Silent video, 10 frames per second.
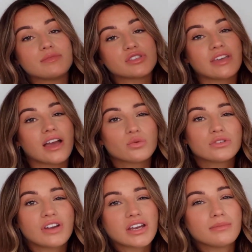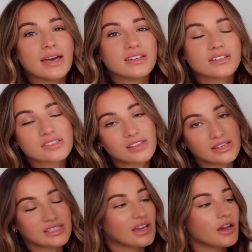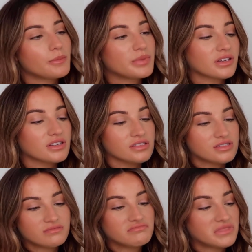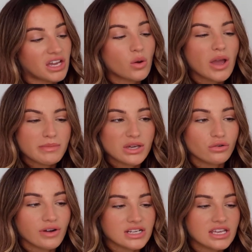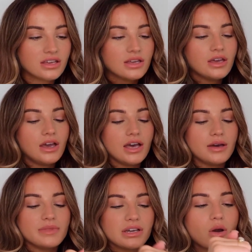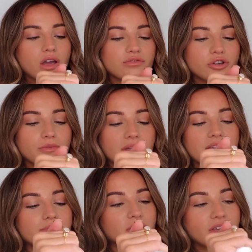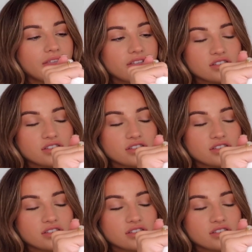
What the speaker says: So yeah, I wouldn't recommend sizing up because they're quite big already. They're quite roomy, but yeah, they're